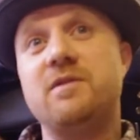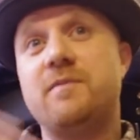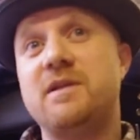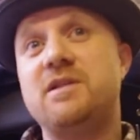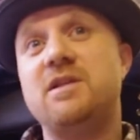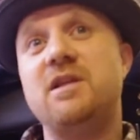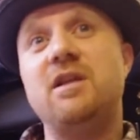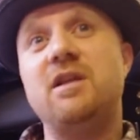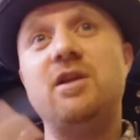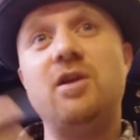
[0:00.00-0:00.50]

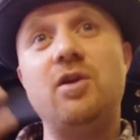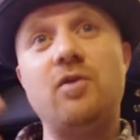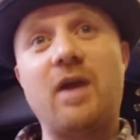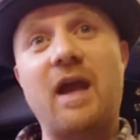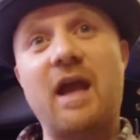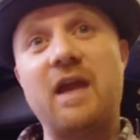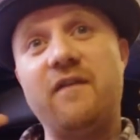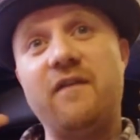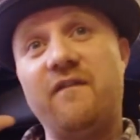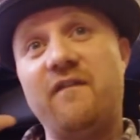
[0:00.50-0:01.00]
especially in the
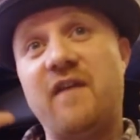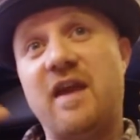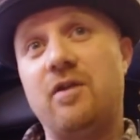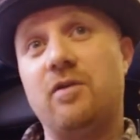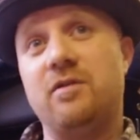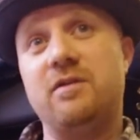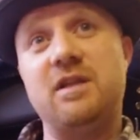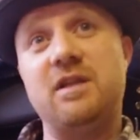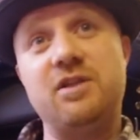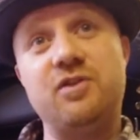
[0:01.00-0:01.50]
UK, fed
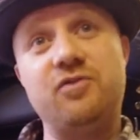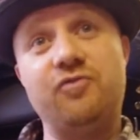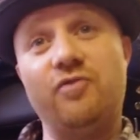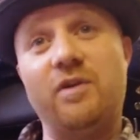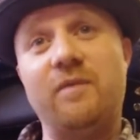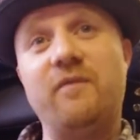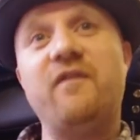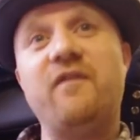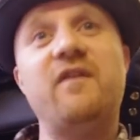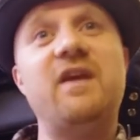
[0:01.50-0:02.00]
on this
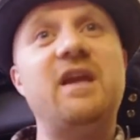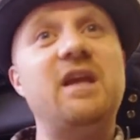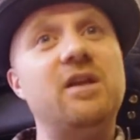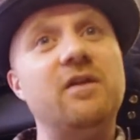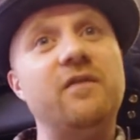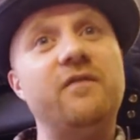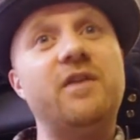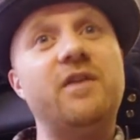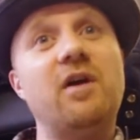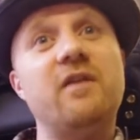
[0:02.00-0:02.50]
drip feed
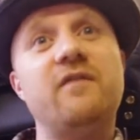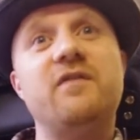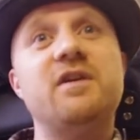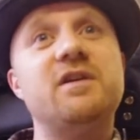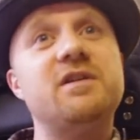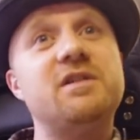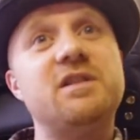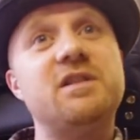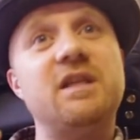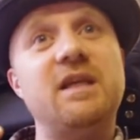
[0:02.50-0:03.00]
of
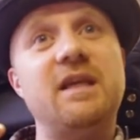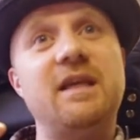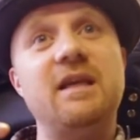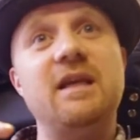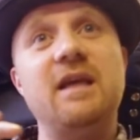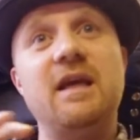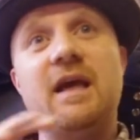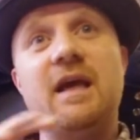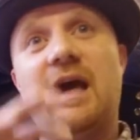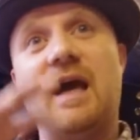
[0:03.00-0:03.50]
diversity
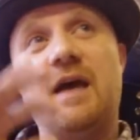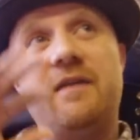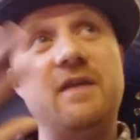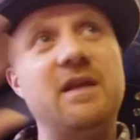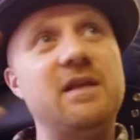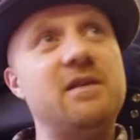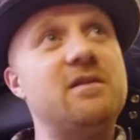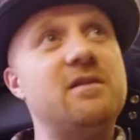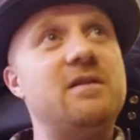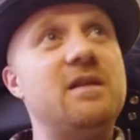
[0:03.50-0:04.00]
and
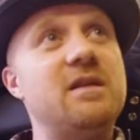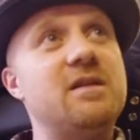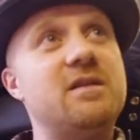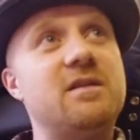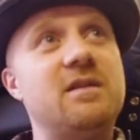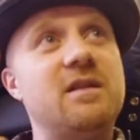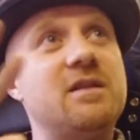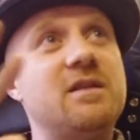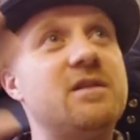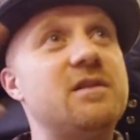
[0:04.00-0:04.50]
these this
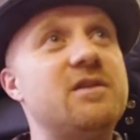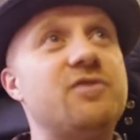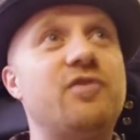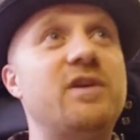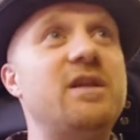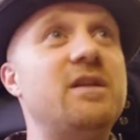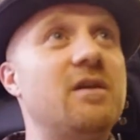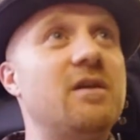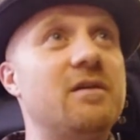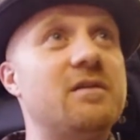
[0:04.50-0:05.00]
this
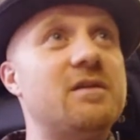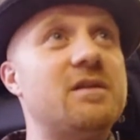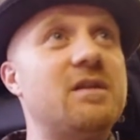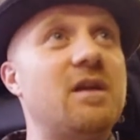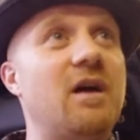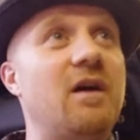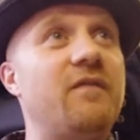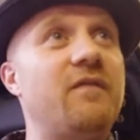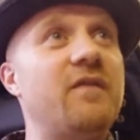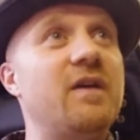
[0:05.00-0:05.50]
street dance
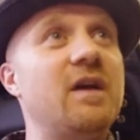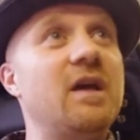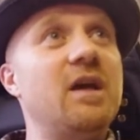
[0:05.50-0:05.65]
stuff.